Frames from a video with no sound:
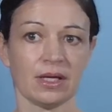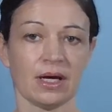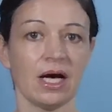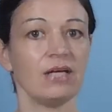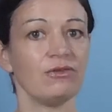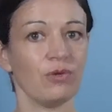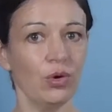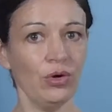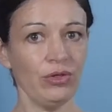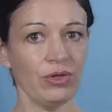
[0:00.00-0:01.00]
And
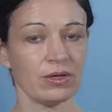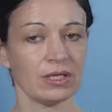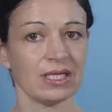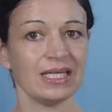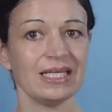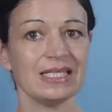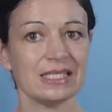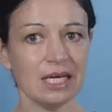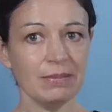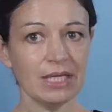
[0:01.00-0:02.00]
fourth, in
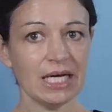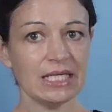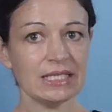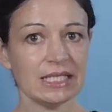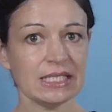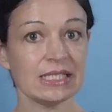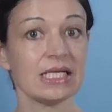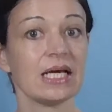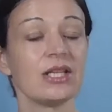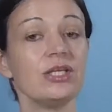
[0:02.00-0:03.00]
some cases,
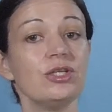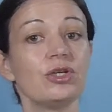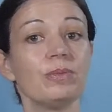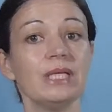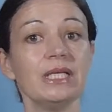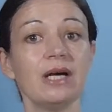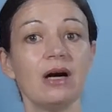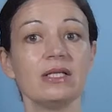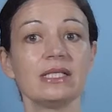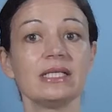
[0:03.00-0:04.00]
the European
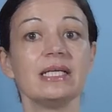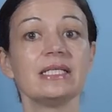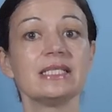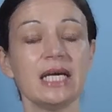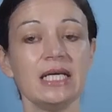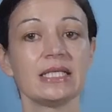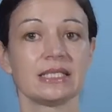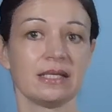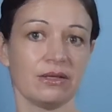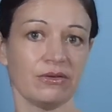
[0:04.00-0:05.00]
Council takes
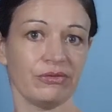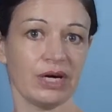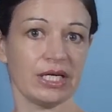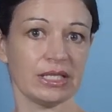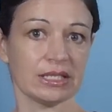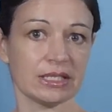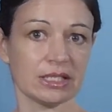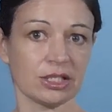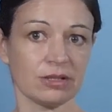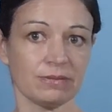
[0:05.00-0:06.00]
the final decision.